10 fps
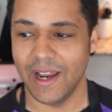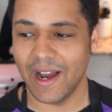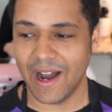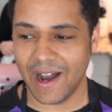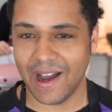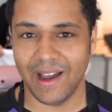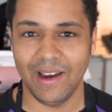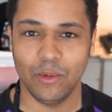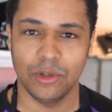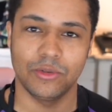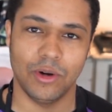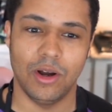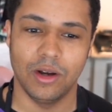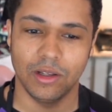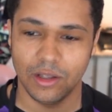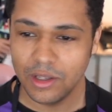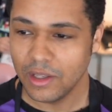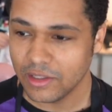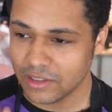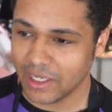I was wrong.
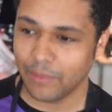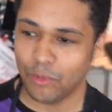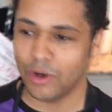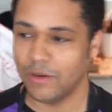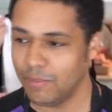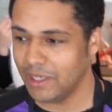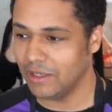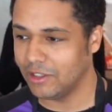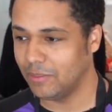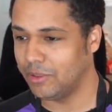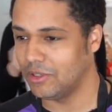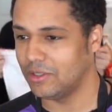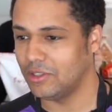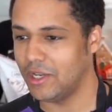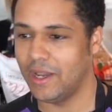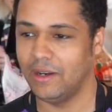Step one of being a good person, chat.